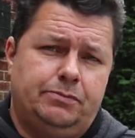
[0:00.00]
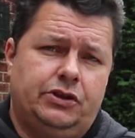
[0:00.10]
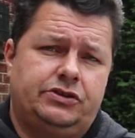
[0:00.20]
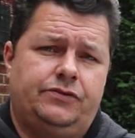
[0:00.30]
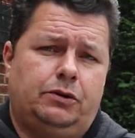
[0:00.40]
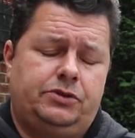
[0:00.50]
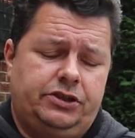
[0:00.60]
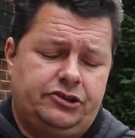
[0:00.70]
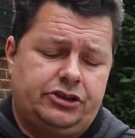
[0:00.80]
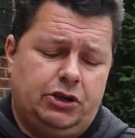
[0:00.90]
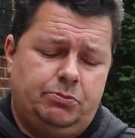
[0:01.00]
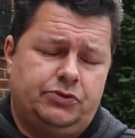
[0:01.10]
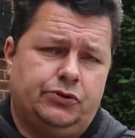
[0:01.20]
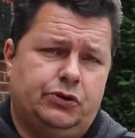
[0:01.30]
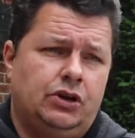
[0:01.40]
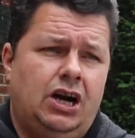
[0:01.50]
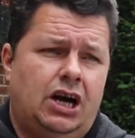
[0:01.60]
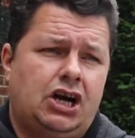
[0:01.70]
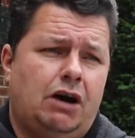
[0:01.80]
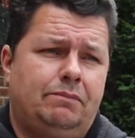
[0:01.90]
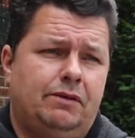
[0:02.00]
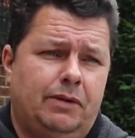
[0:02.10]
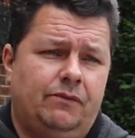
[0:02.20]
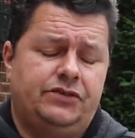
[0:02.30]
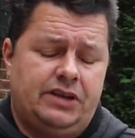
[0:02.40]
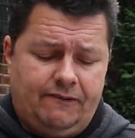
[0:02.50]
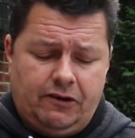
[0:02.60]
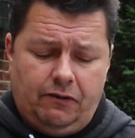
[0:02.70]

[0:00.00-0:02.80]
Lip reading: Immersive Optics scopes for a couple of months, and they've